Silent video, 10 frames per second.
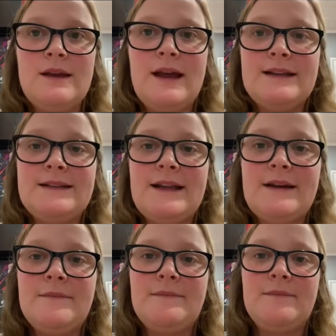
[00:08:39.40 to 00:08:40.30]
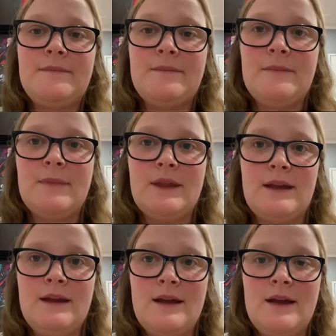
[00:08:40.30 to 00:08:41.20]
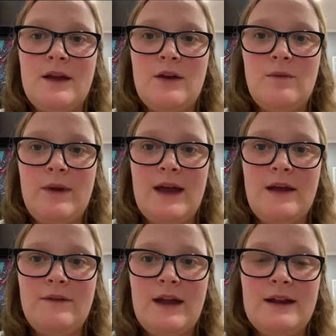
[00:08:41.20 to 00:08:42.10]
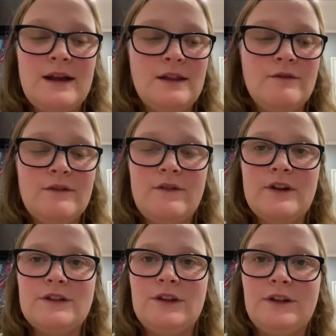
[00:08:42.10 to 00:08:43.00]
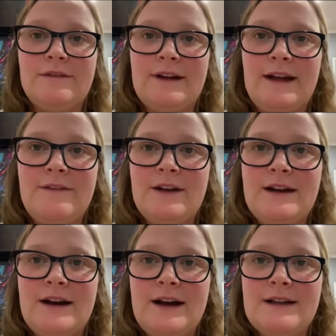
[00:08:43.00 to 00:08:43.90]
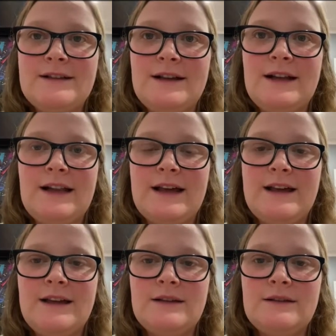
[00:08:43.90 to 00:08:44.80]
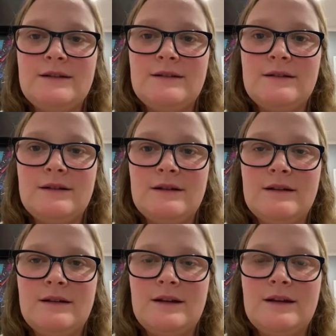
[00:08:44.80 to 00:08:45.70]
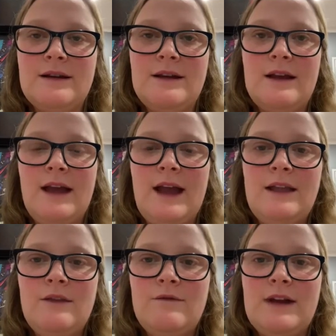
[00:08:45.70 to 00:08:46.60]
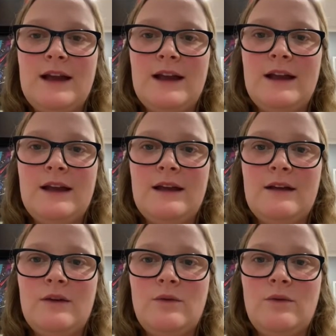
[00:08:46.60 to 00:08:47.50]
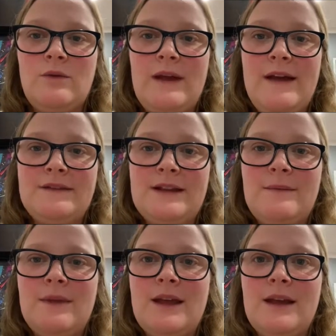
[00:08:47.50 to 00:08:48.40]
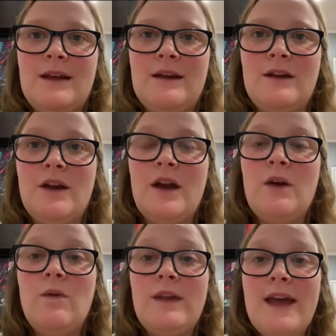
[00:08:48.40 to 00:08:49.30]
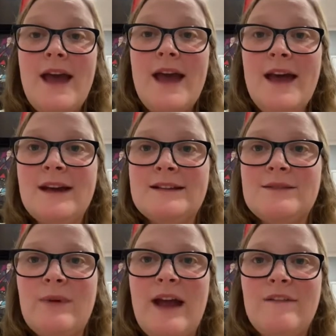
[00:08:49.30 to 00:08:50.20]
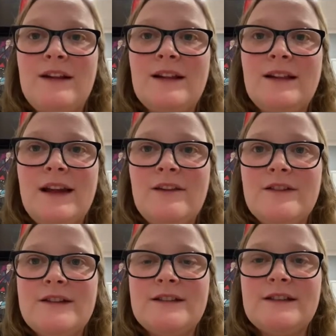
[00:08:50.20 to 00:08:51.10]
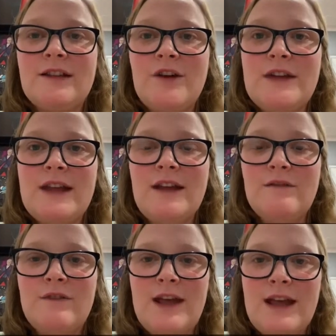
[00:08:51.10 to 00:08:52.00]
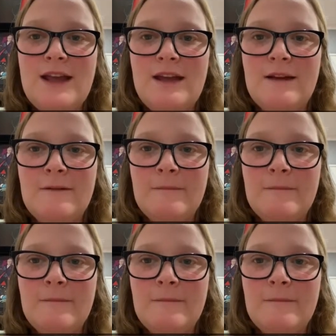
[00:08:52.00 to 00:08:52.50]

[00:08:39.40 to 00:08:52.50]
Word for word: Hatenna, we have another reverse holo rare, very nice, a Gallade. And the rare, oh, we have something. Yes, we have a Galarian Slowking V.